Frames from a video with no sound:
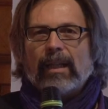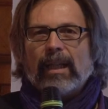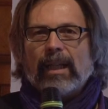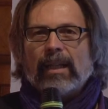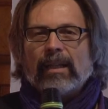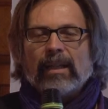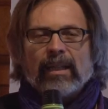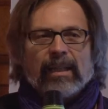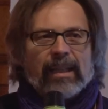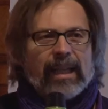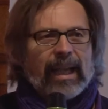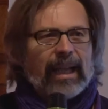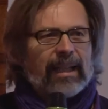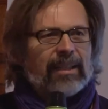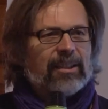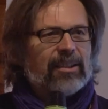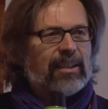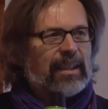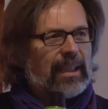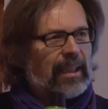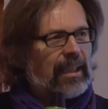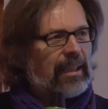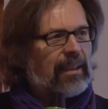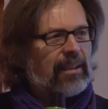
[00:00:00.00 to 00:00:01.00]
in the
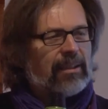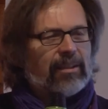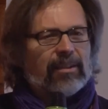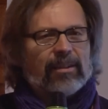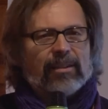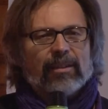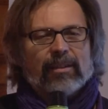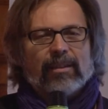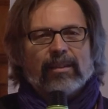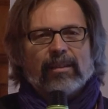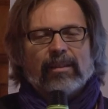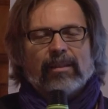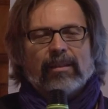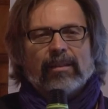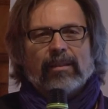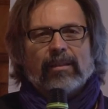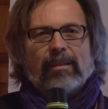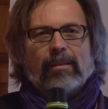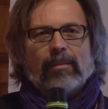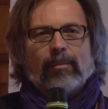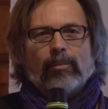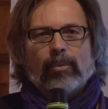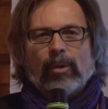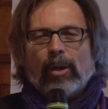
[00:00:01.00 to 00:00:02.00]
next years,
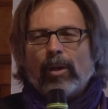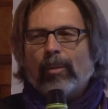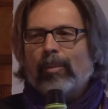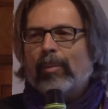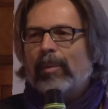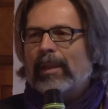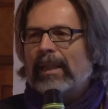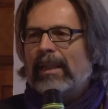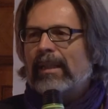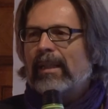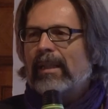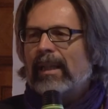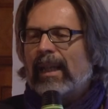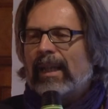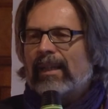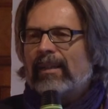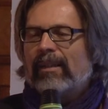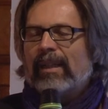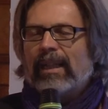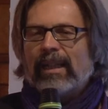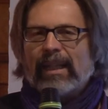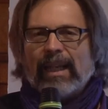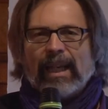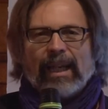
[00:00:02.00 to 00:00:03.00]
probably in the next
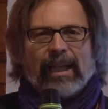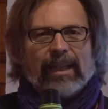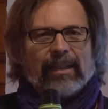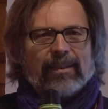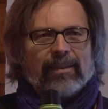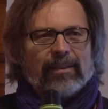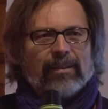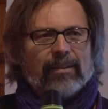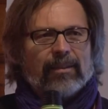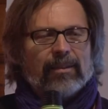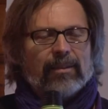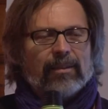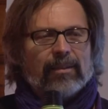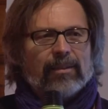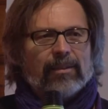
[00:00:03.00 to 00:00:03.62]
decades.